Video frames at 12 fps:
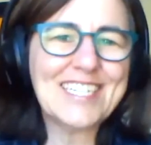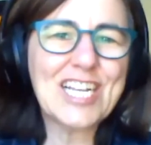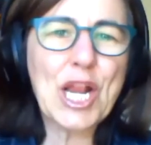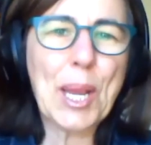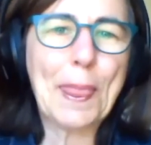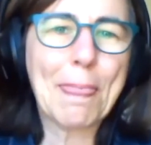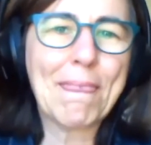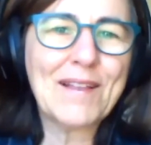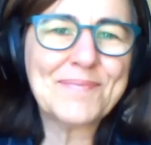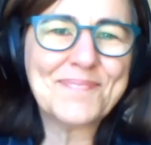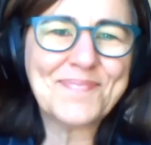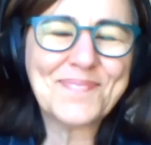Okay, cool.
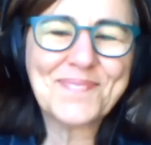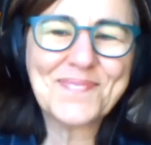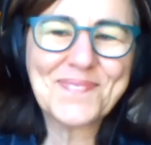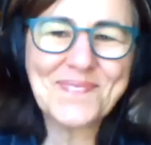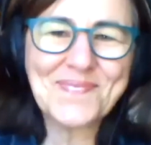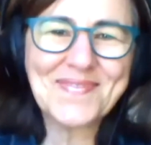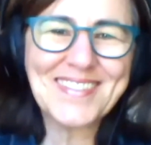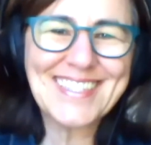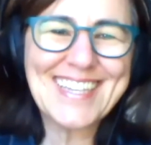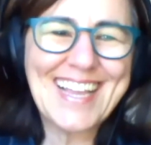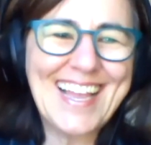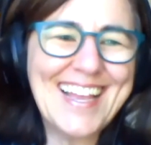You're back as well. So to